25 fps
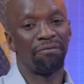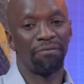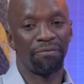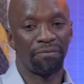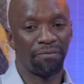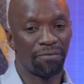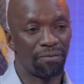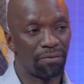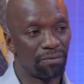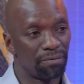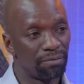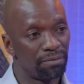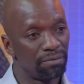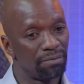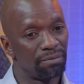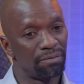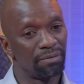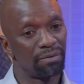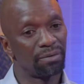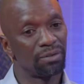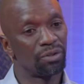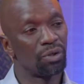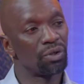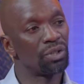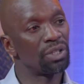If
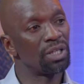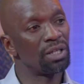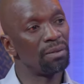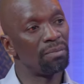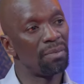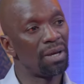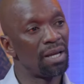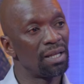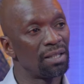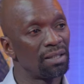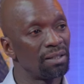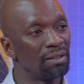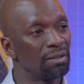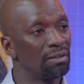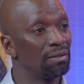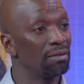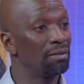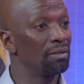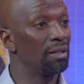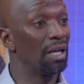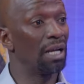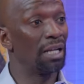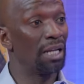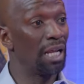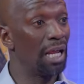the teammate
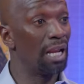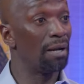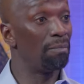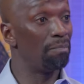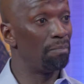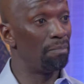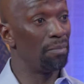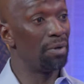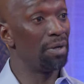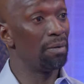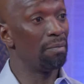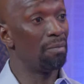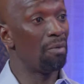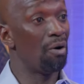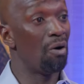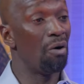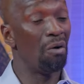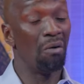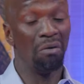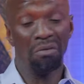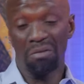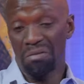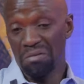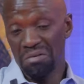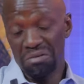can help me
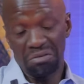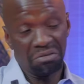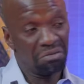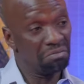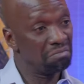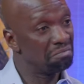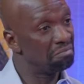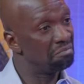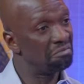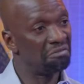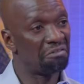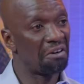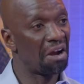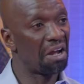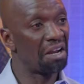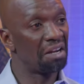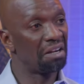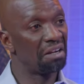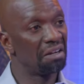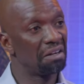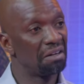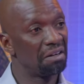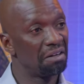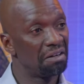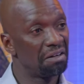more,
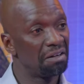fine.